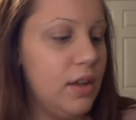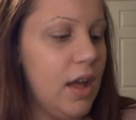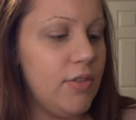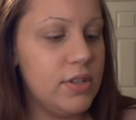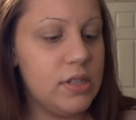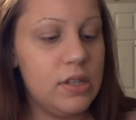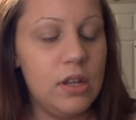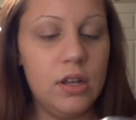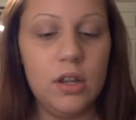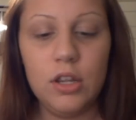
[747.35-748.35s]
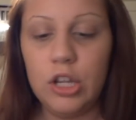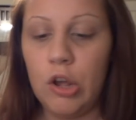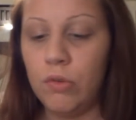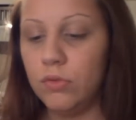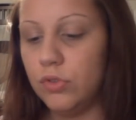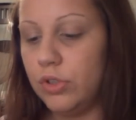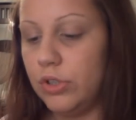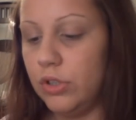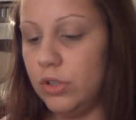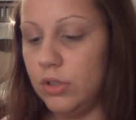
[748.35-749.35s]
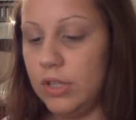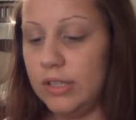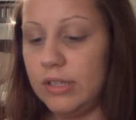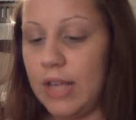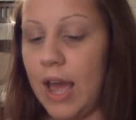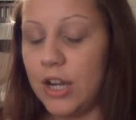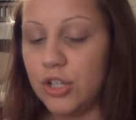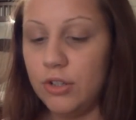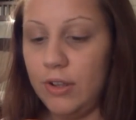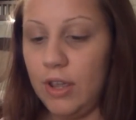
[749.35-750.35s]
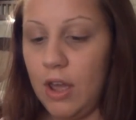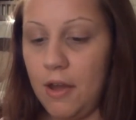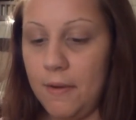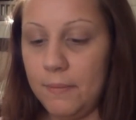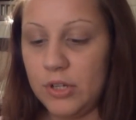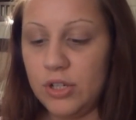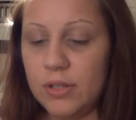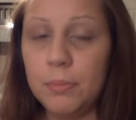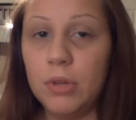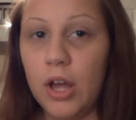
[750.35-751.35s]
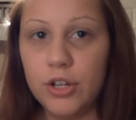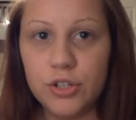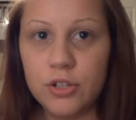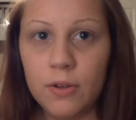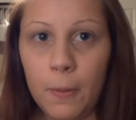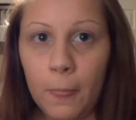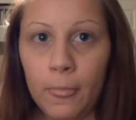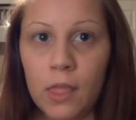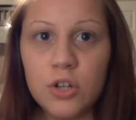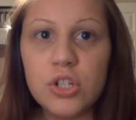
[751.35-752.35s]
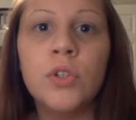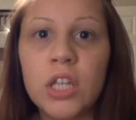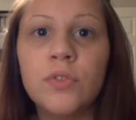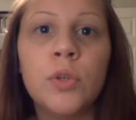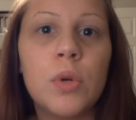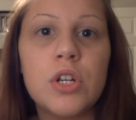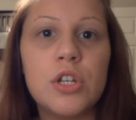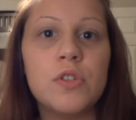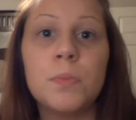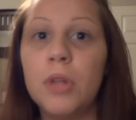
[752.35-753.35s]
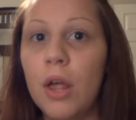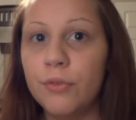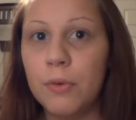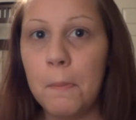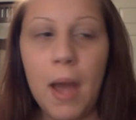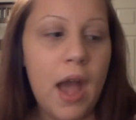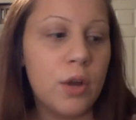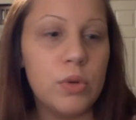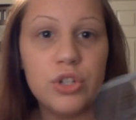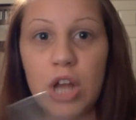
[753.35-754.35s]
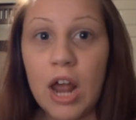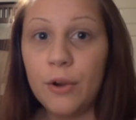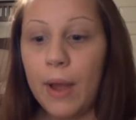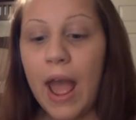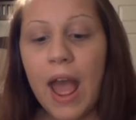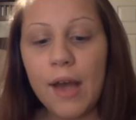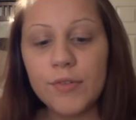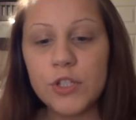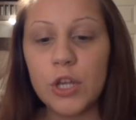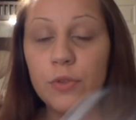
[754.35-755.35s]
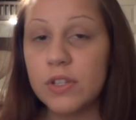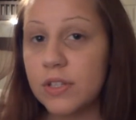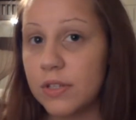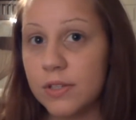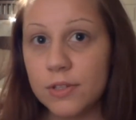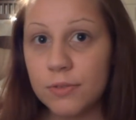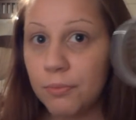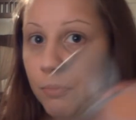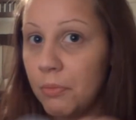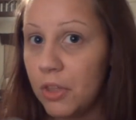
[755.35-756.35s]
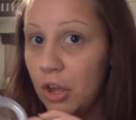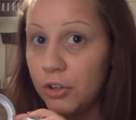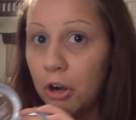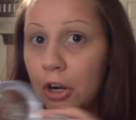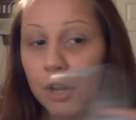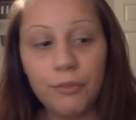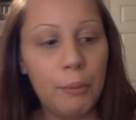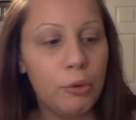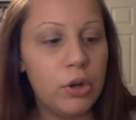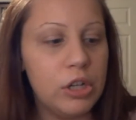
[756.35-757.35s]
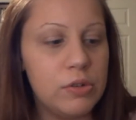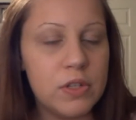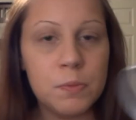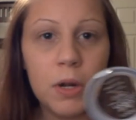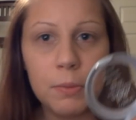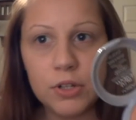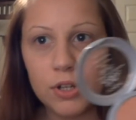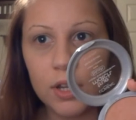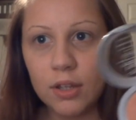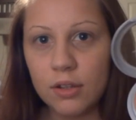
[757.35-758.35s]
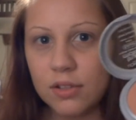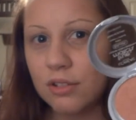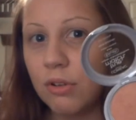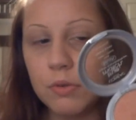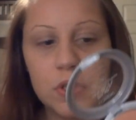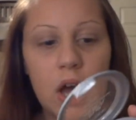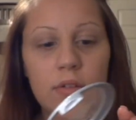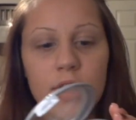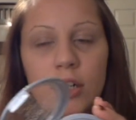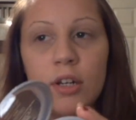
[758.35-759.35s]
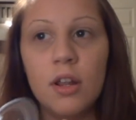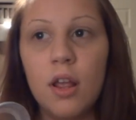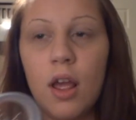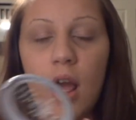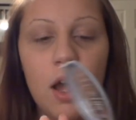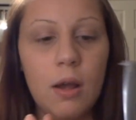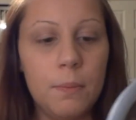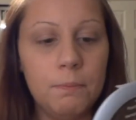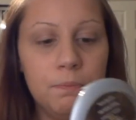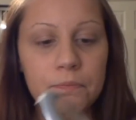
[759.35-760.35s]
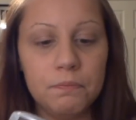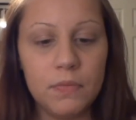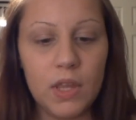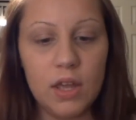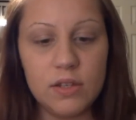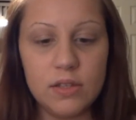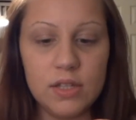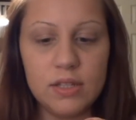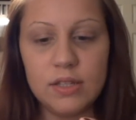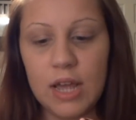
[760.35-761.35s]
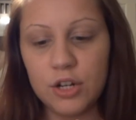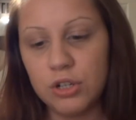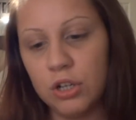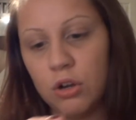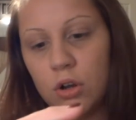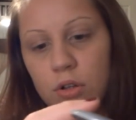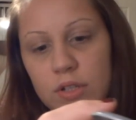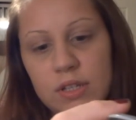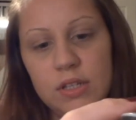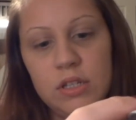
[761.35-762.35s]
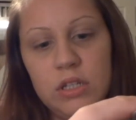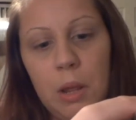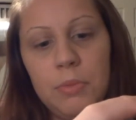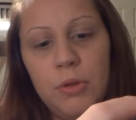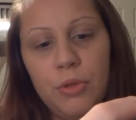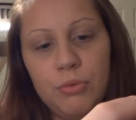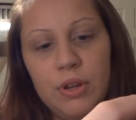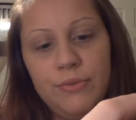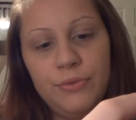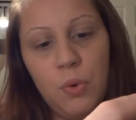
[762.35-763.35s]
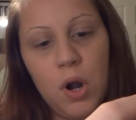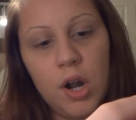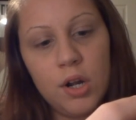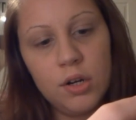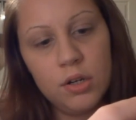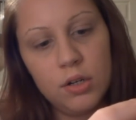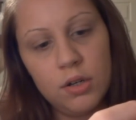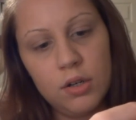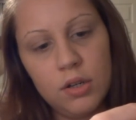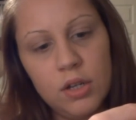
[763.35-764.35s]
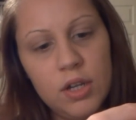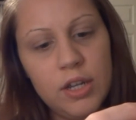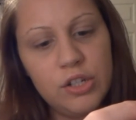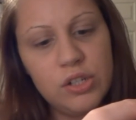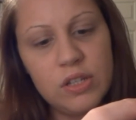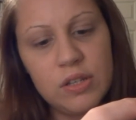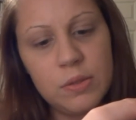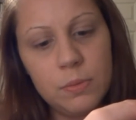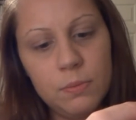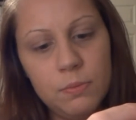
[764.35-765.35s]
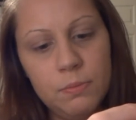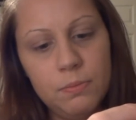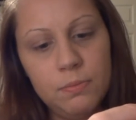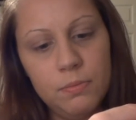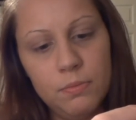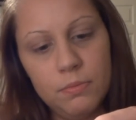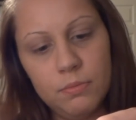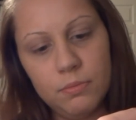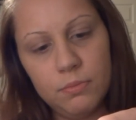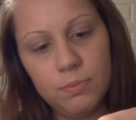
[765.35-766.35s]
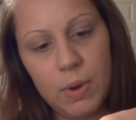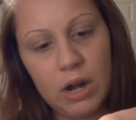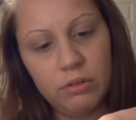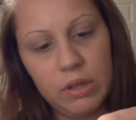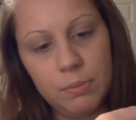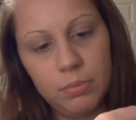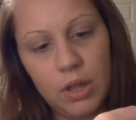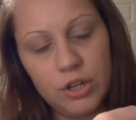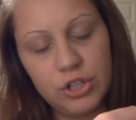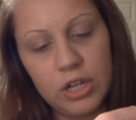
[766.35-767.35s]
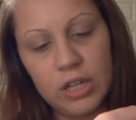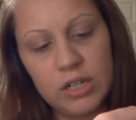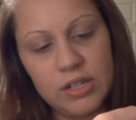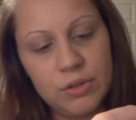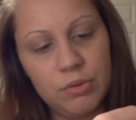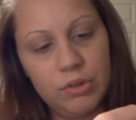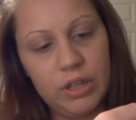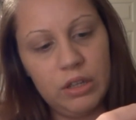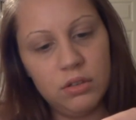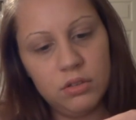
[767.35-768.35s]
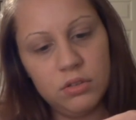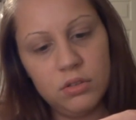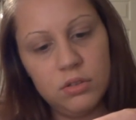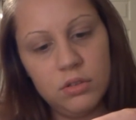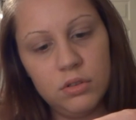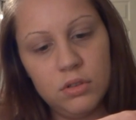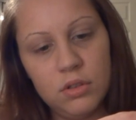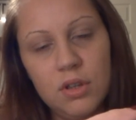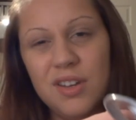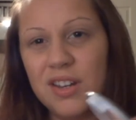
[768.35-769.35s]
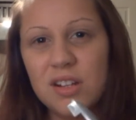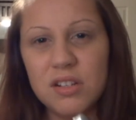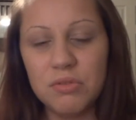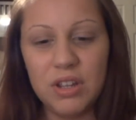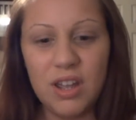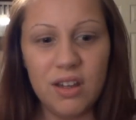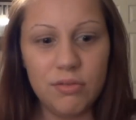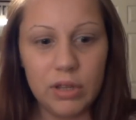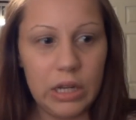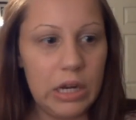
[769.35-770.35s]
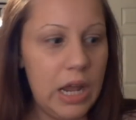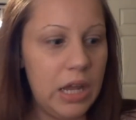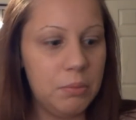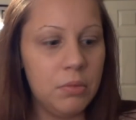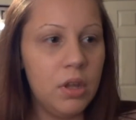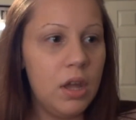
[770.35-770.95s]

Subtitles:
And this, you know, this is actually, it's just a blush. Just like if you were to use Blunt from MAC, which I don't have, so this is the alternative I'm going to use. It's pretty much like, it's a close color. This is actually called, this is W34. It just says barely blushing. It doesn't really have like a name.